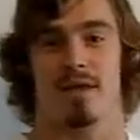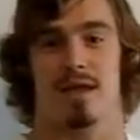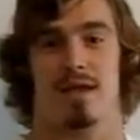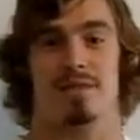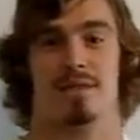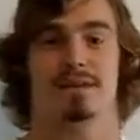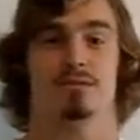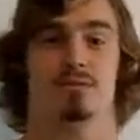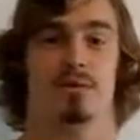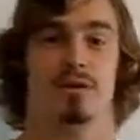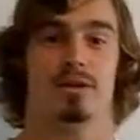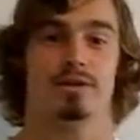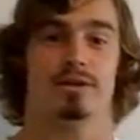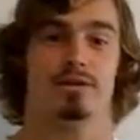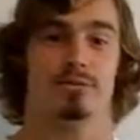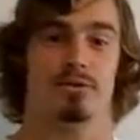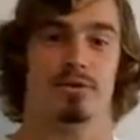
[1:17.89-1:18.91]
and that's, when
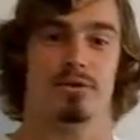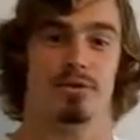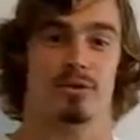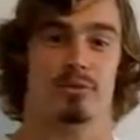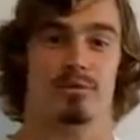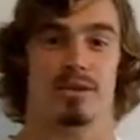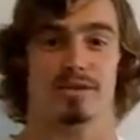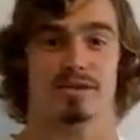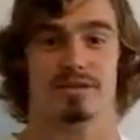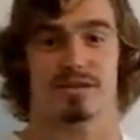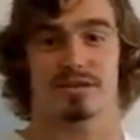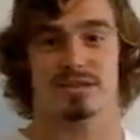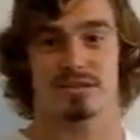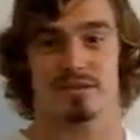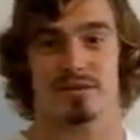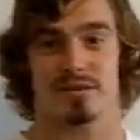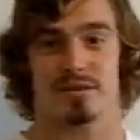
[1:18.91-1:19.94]
does the recruiting process
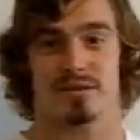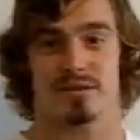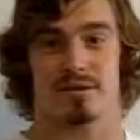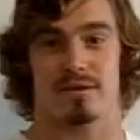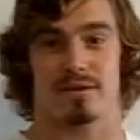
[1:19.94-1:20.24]
start?